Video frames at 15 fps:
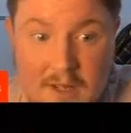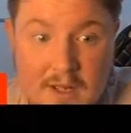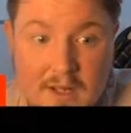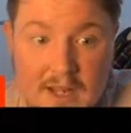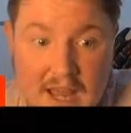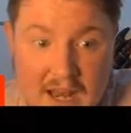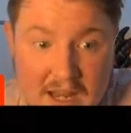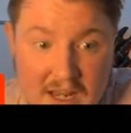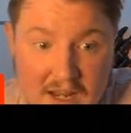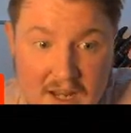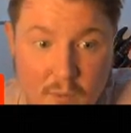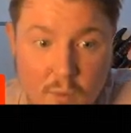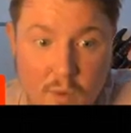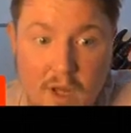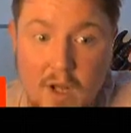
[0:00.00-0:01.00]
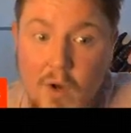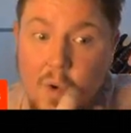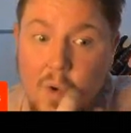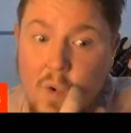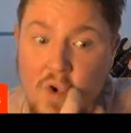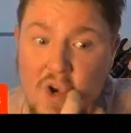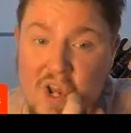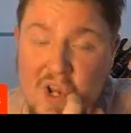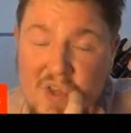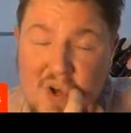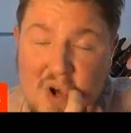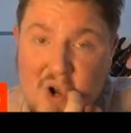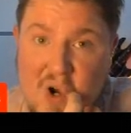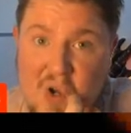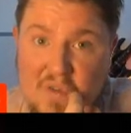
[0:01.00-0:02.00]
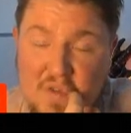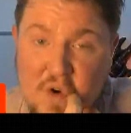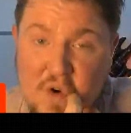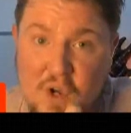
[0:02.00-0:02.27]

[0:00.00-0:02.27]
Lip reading: Kenny Gainwell, great target for